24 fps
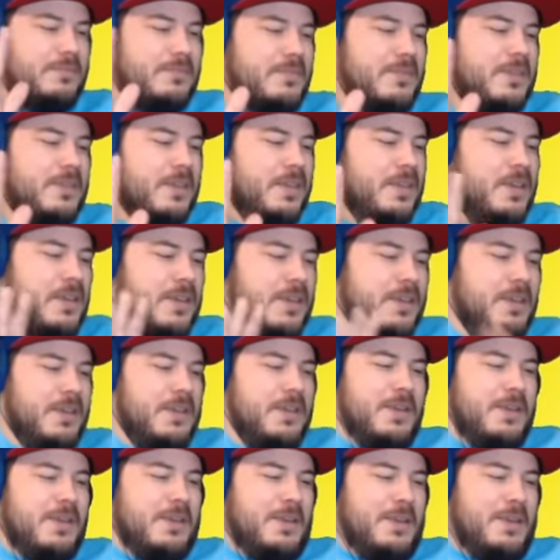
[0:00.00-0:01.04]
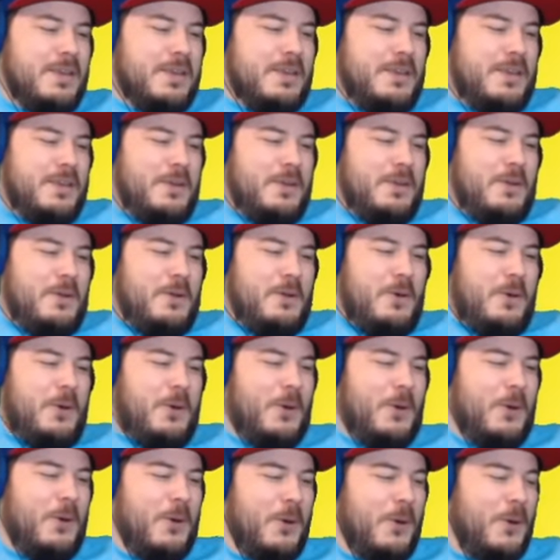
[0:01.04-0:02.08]

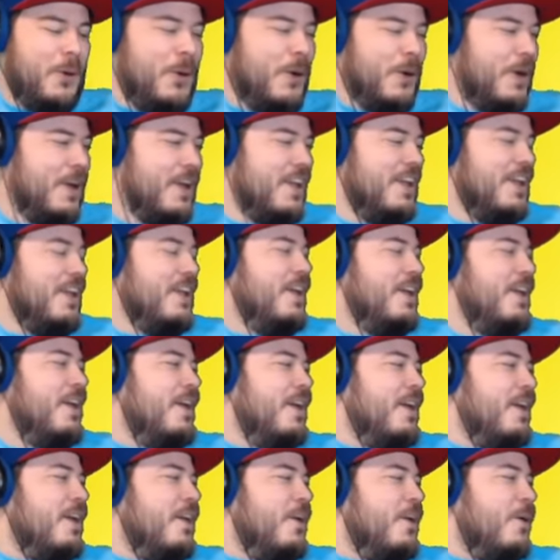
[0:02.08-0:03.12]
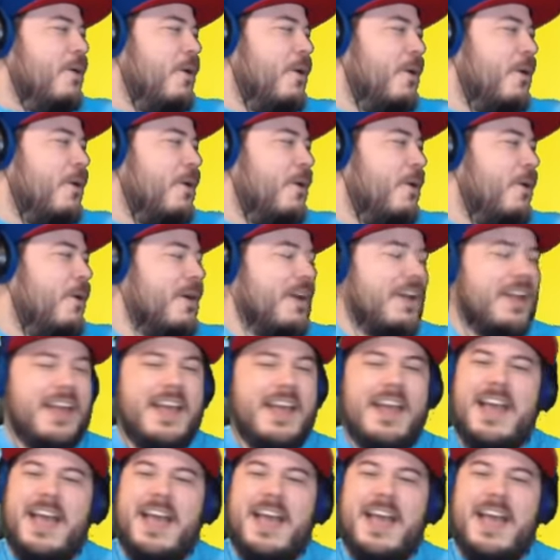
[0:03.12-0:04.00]
Nothing is said.